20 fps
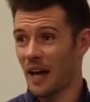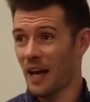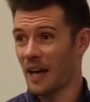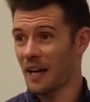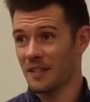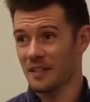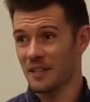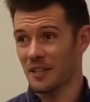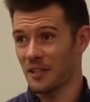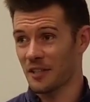
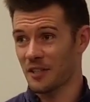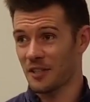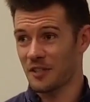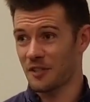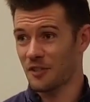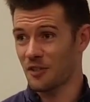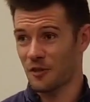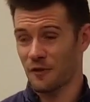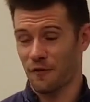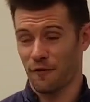what the
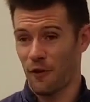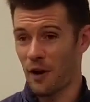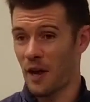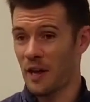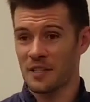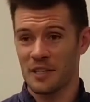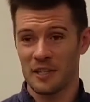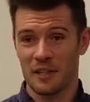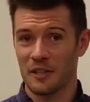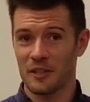physical
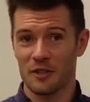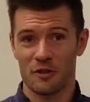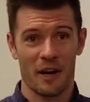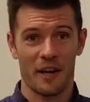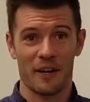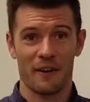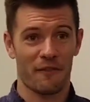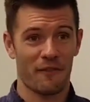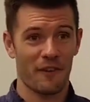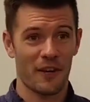properties are
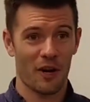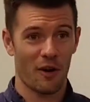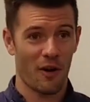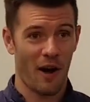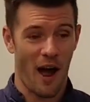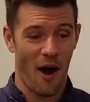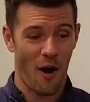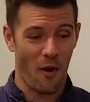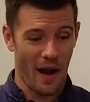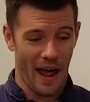of these
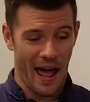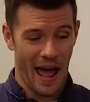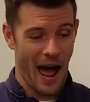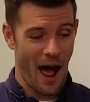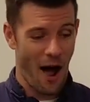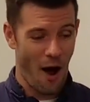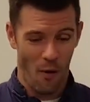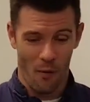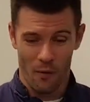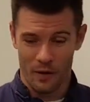mats.
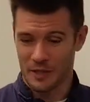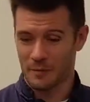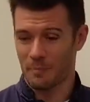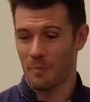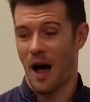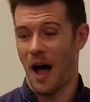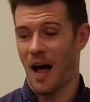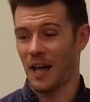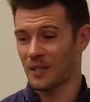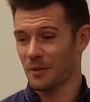
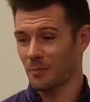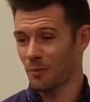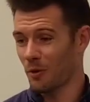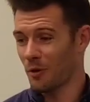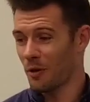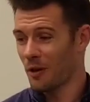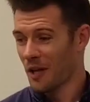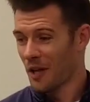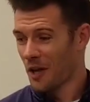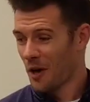But if
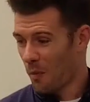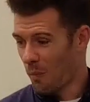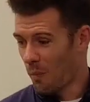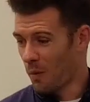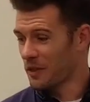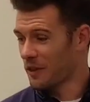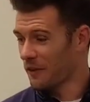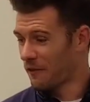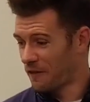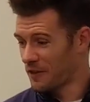it's sunny
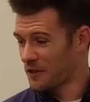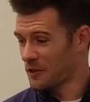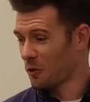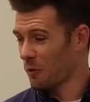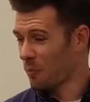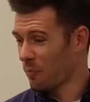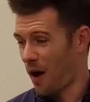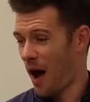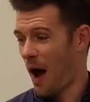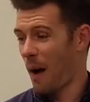out, the
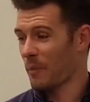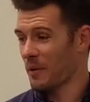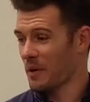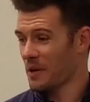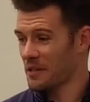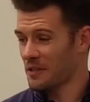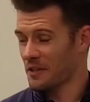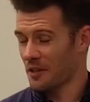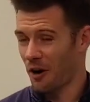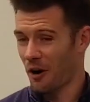mats are
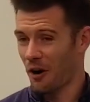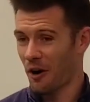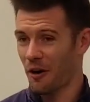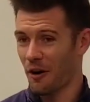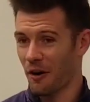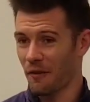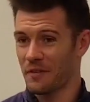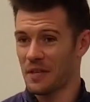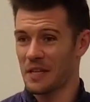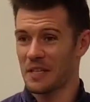
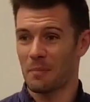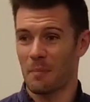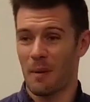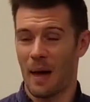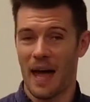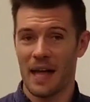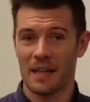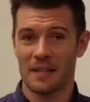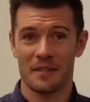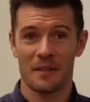110
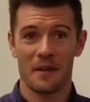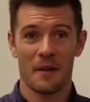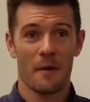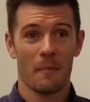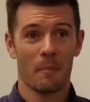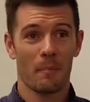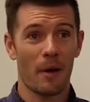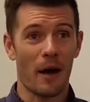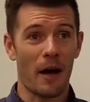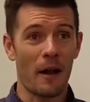
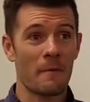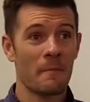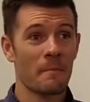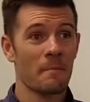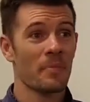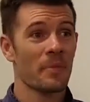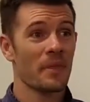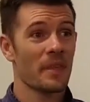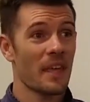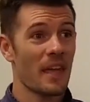degrees.
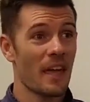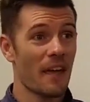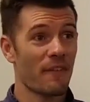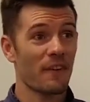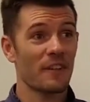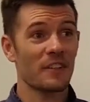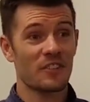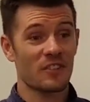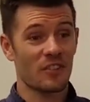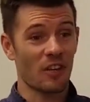And if
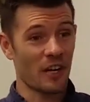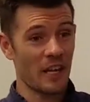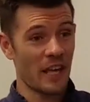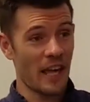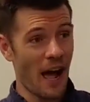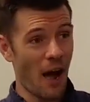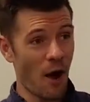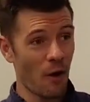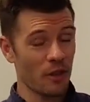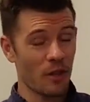it's
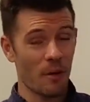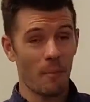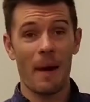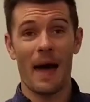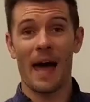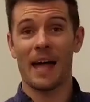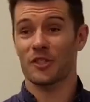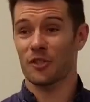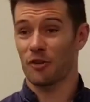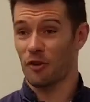50
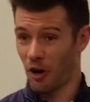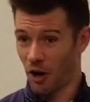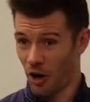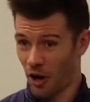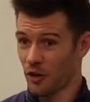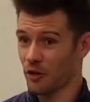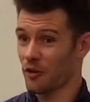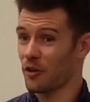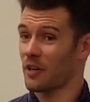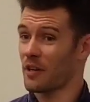degrees, the
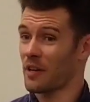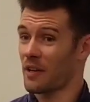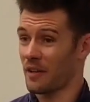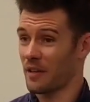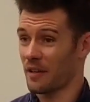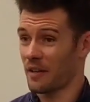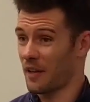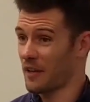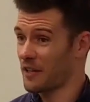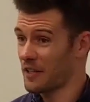mats are
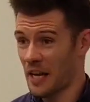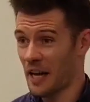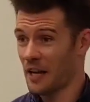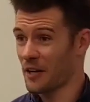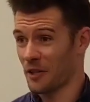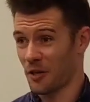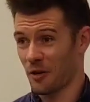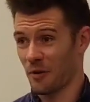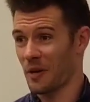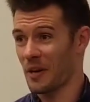
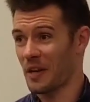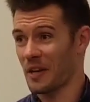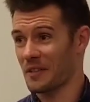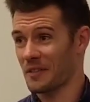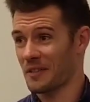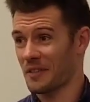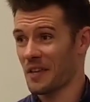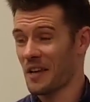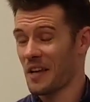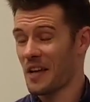below
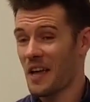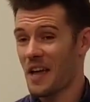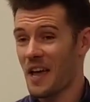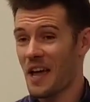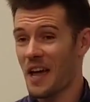freezing.